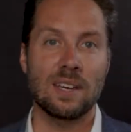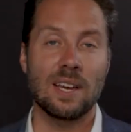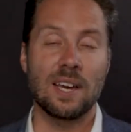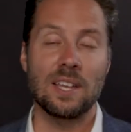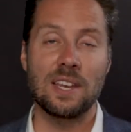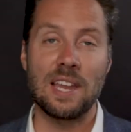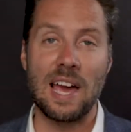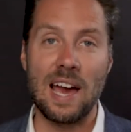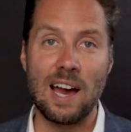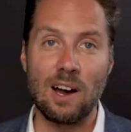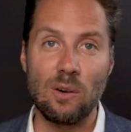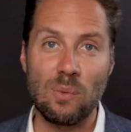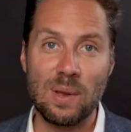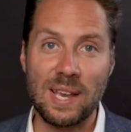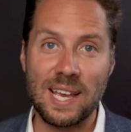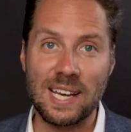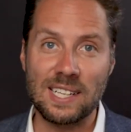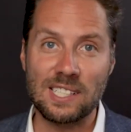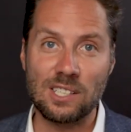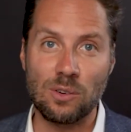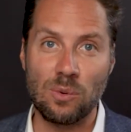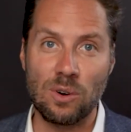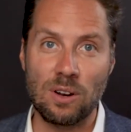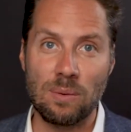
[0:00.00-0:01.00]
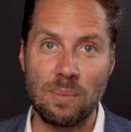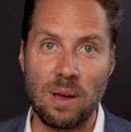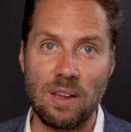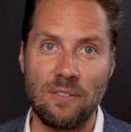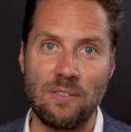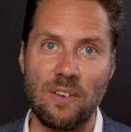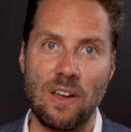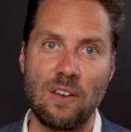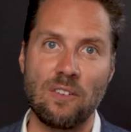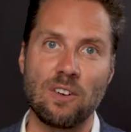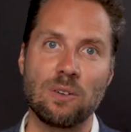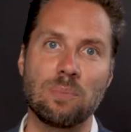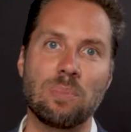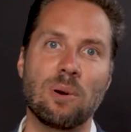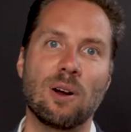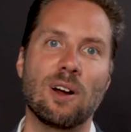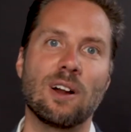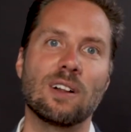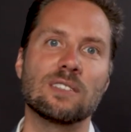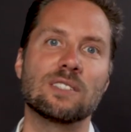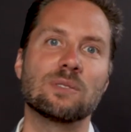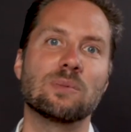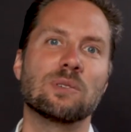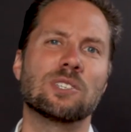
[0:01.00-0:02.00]
And now we get to one of my favorite
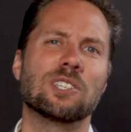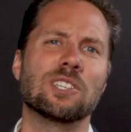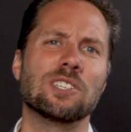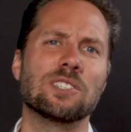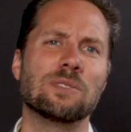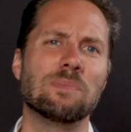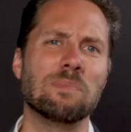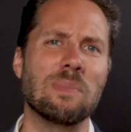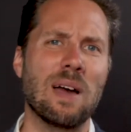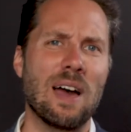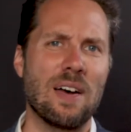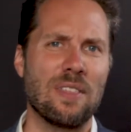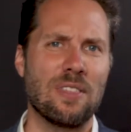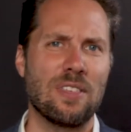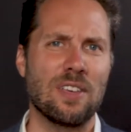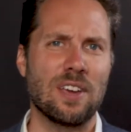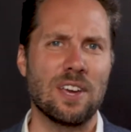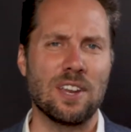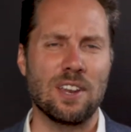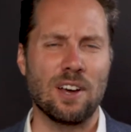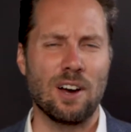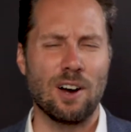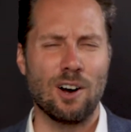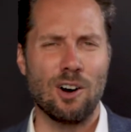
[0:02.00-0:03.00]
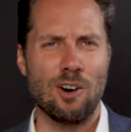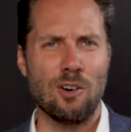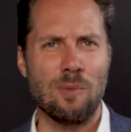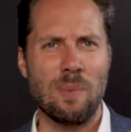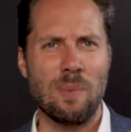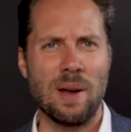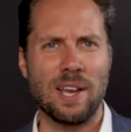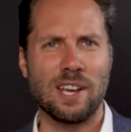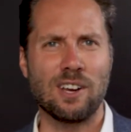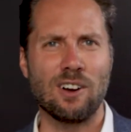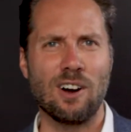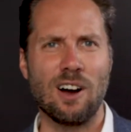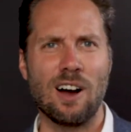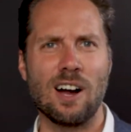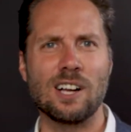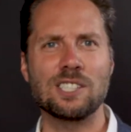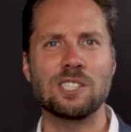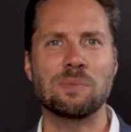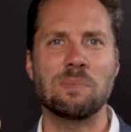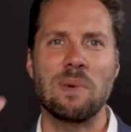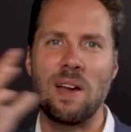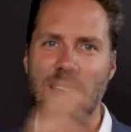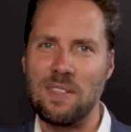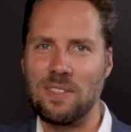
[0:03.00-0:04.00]
parts, which is method. Oh my
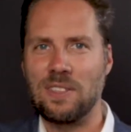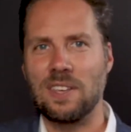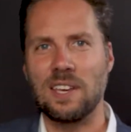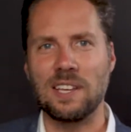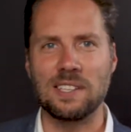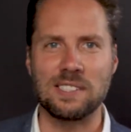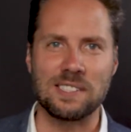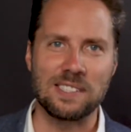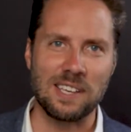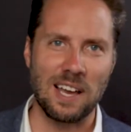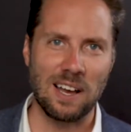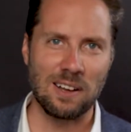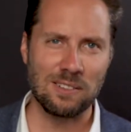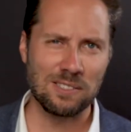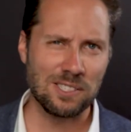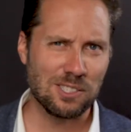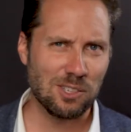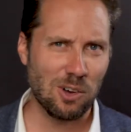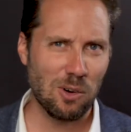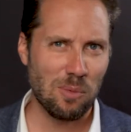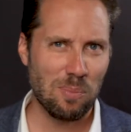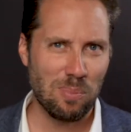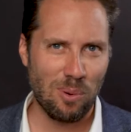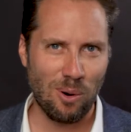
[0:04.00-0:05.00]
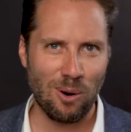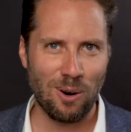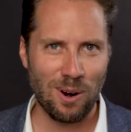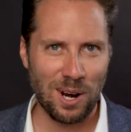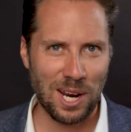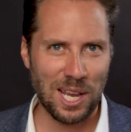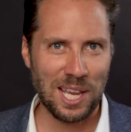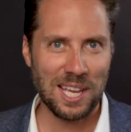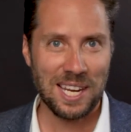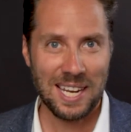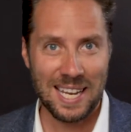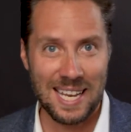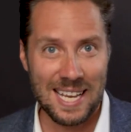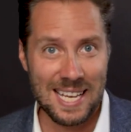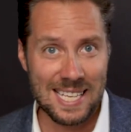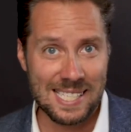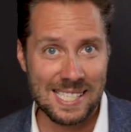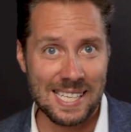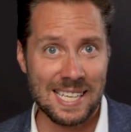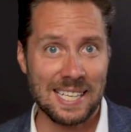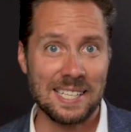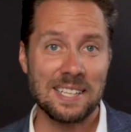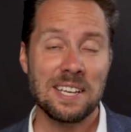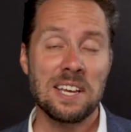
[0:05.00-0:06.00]
gosh, method. Sounds so boring. It
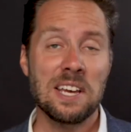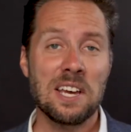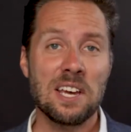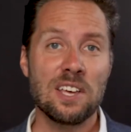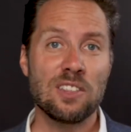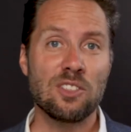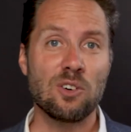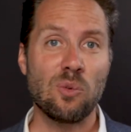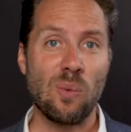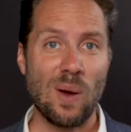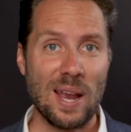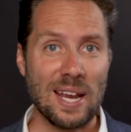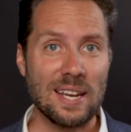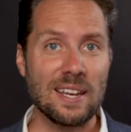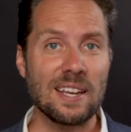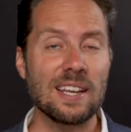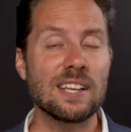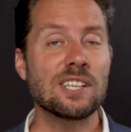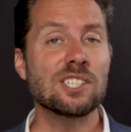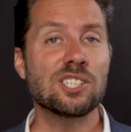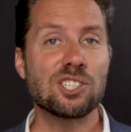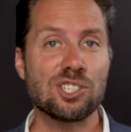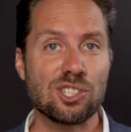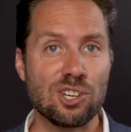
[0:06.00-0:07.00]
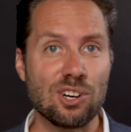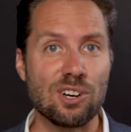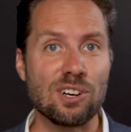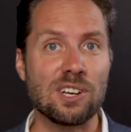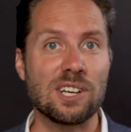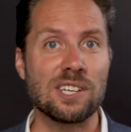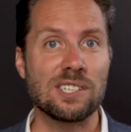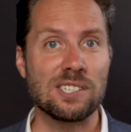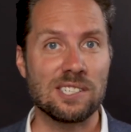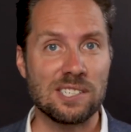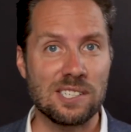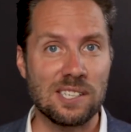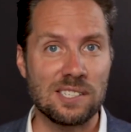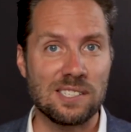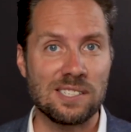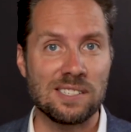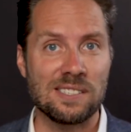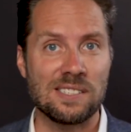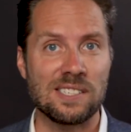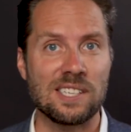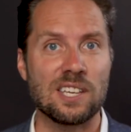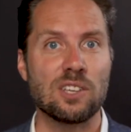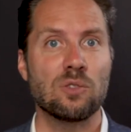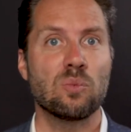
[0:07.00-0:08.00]
isn't. The way to ensure
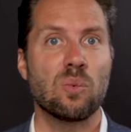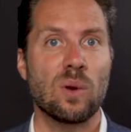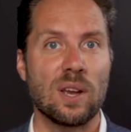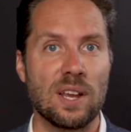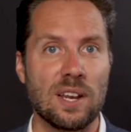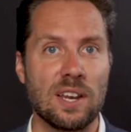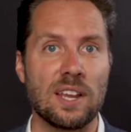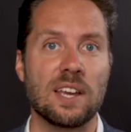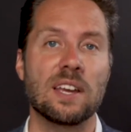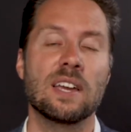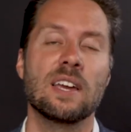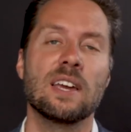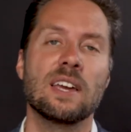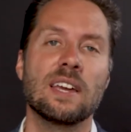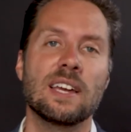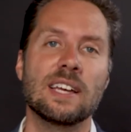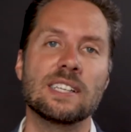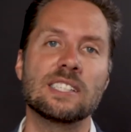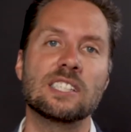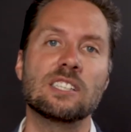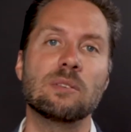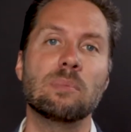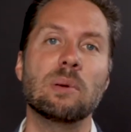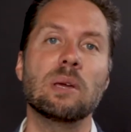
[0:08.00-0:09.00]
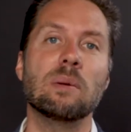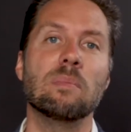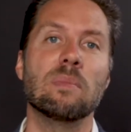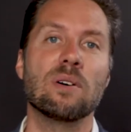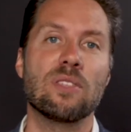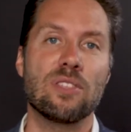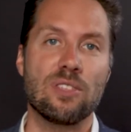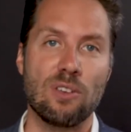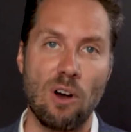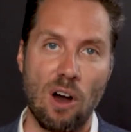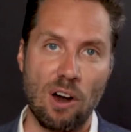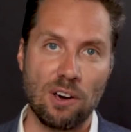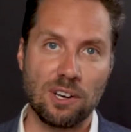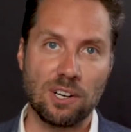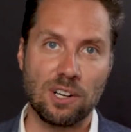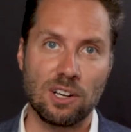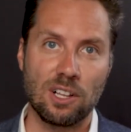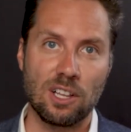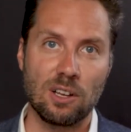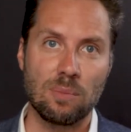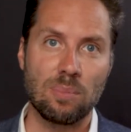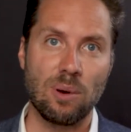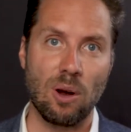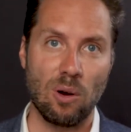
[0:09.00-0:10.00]
consistency and winning is to be
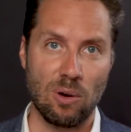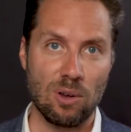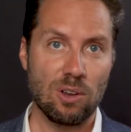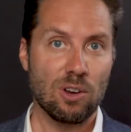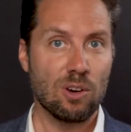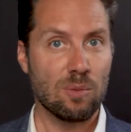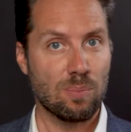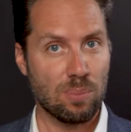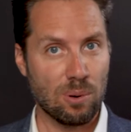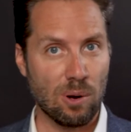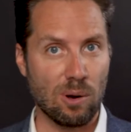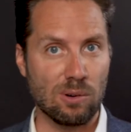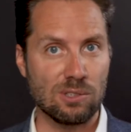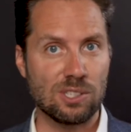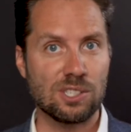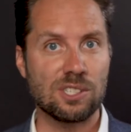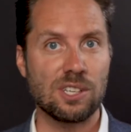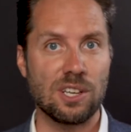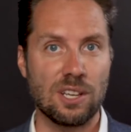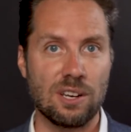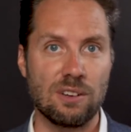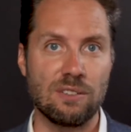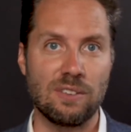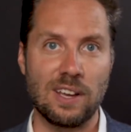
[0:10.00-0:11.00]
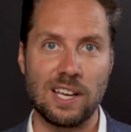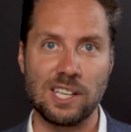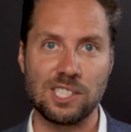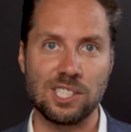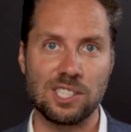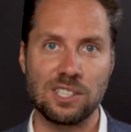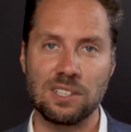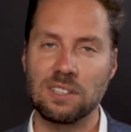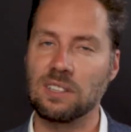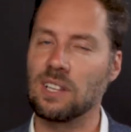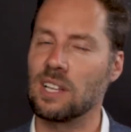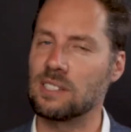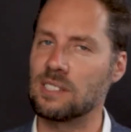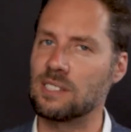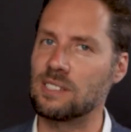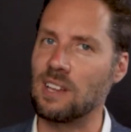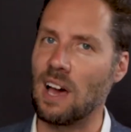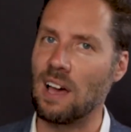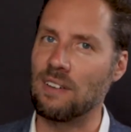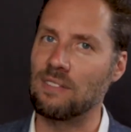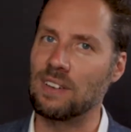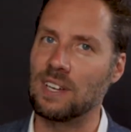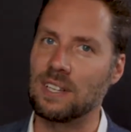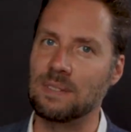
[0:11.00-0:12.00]
methodical about your approach to innovation. Let's
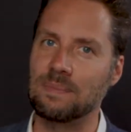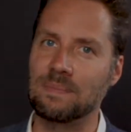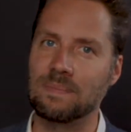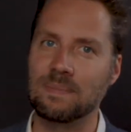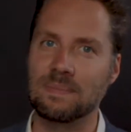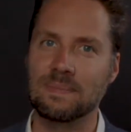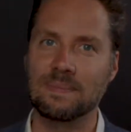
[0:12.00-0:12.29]
dive in.